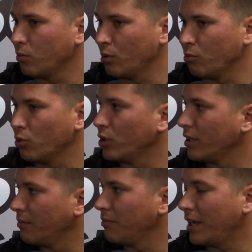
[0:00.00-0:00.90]
it
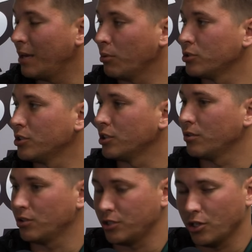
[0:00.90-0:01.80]
really able to
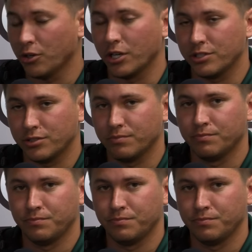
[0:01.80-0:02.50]
to hurt us.